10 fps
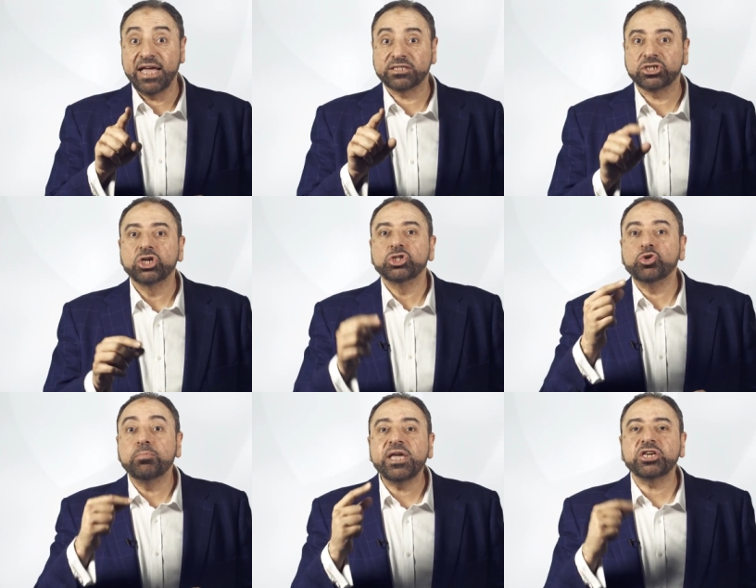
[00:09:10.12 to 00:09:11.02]
Yet,
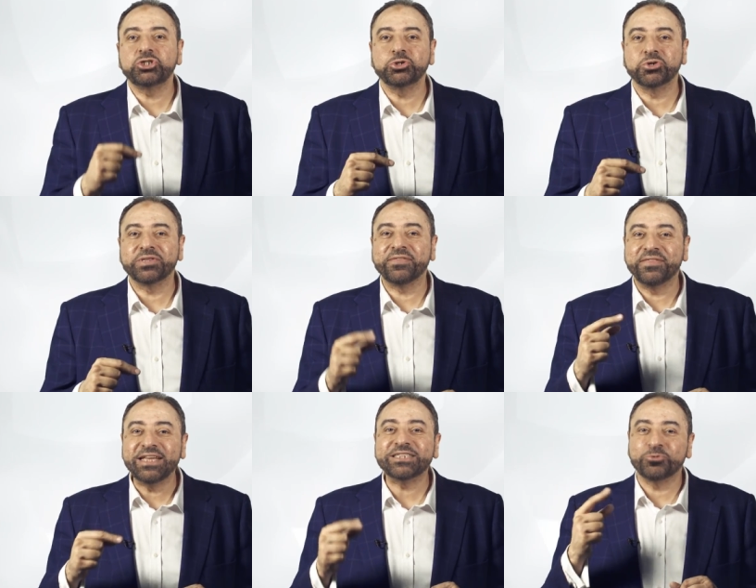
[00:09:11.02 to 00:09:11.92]
to make sure
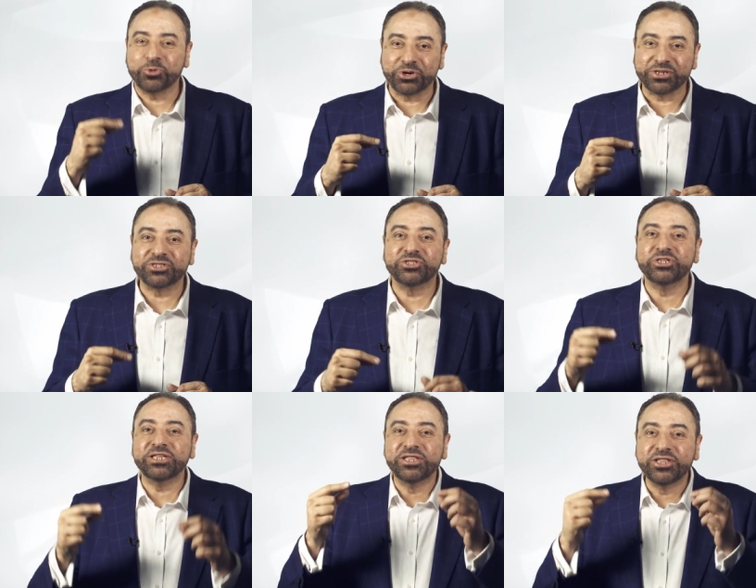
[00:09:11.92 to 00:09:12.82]
that these words
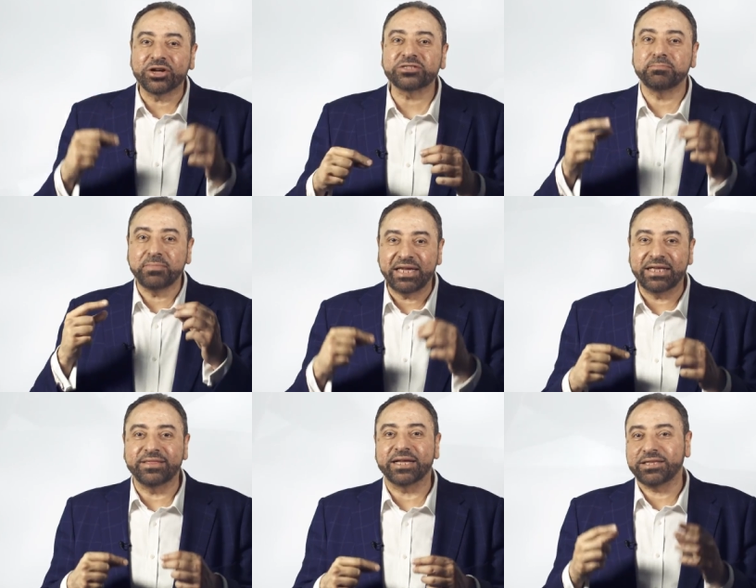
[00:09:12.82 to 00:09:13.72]
did not
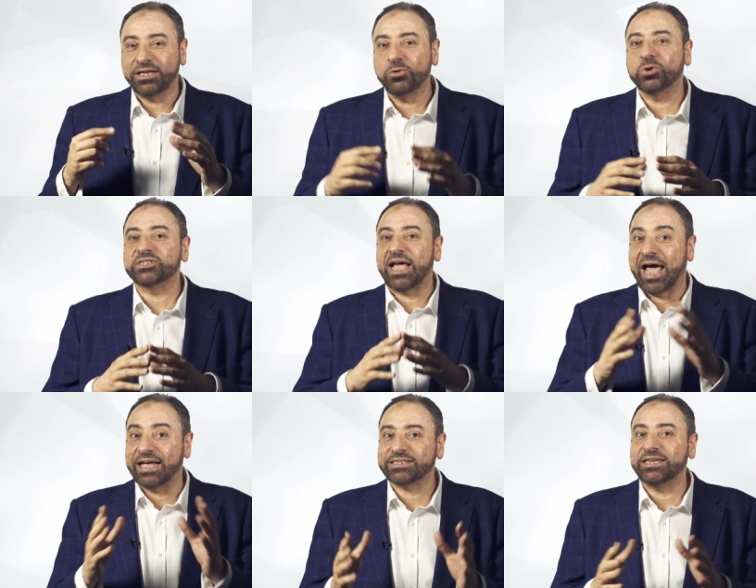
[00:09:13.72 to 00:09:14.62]
mean that he was
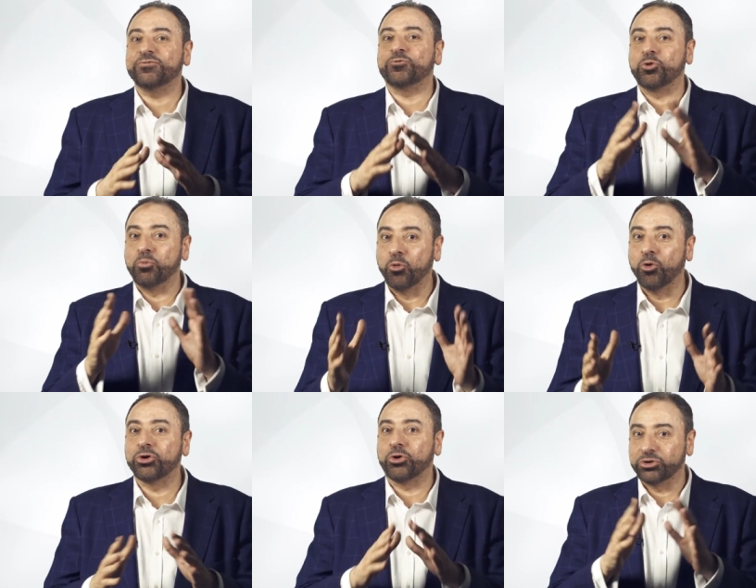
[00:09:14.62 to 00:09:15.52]
asking for
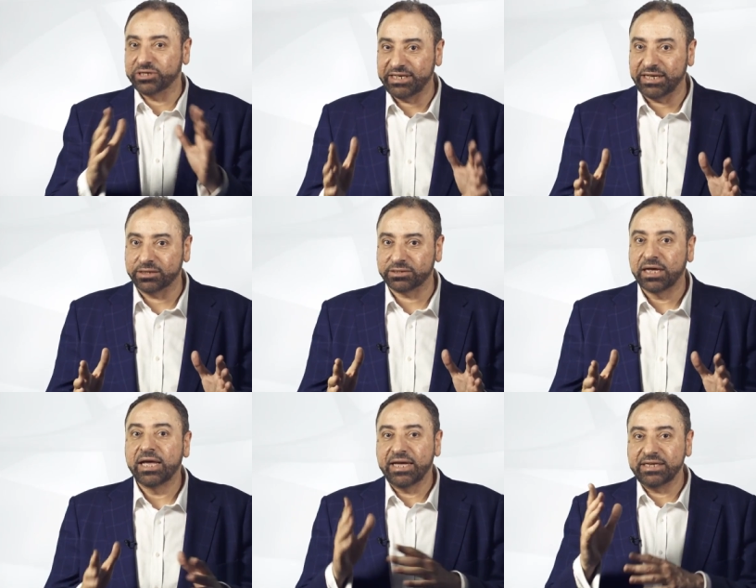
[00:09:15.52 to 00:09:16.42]
more ordeals,
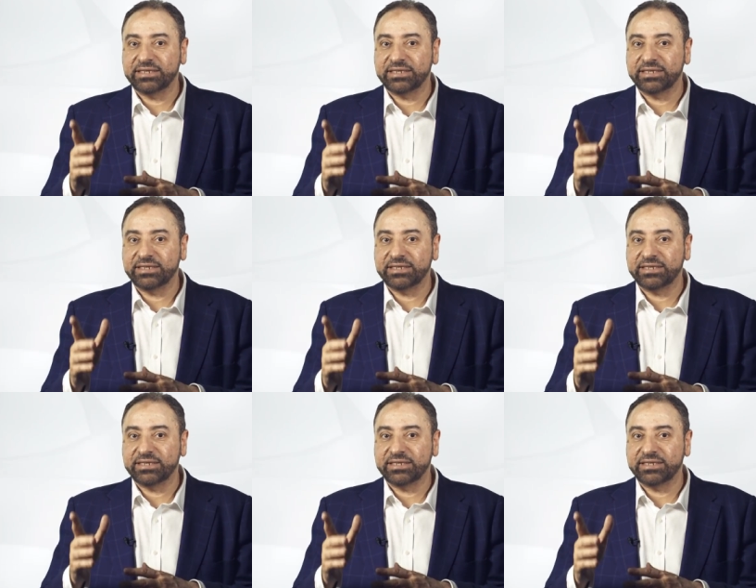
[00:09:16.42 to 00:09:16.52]
he